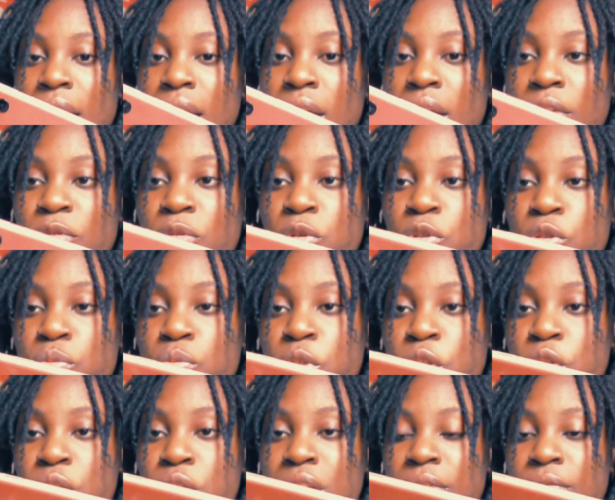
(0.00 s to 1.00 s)
if you want to be
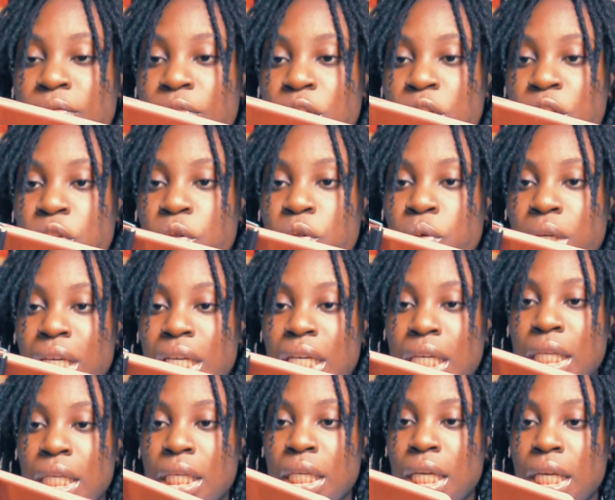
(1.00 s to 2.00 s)
shooting a video
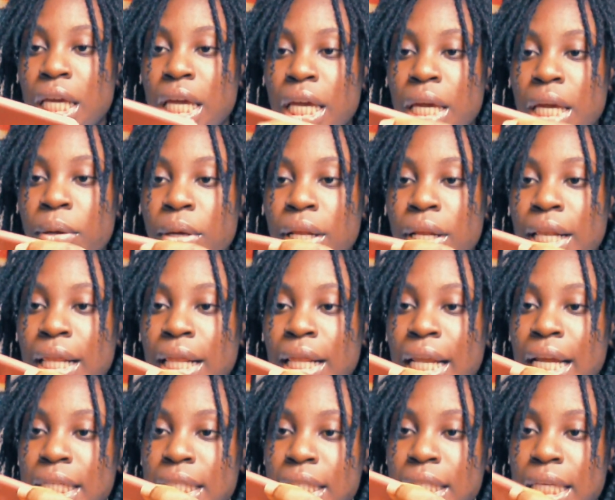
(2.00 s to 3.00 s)
in a
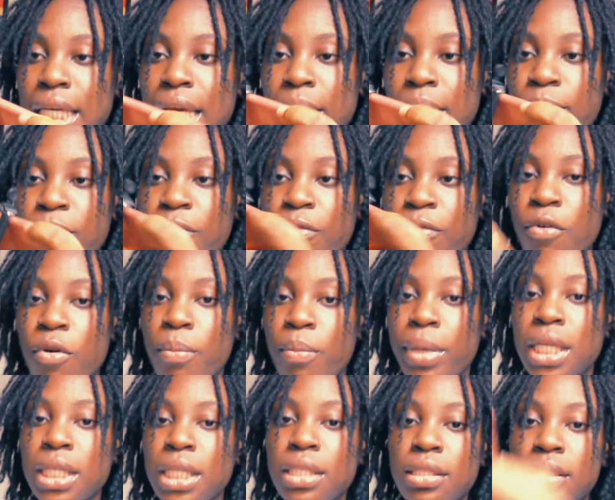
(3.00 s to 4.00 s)
landscape
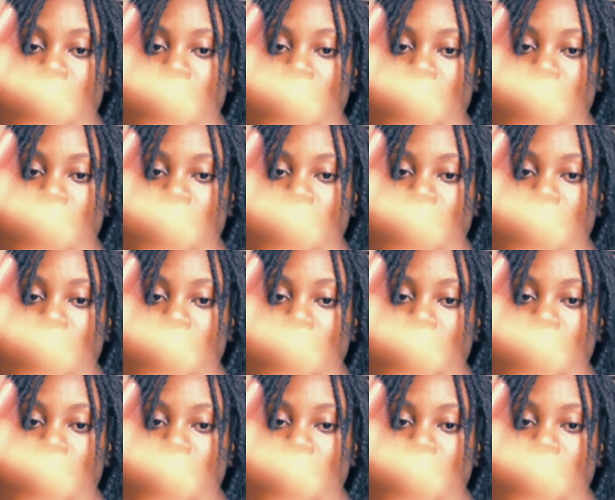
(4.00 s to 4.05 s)
format,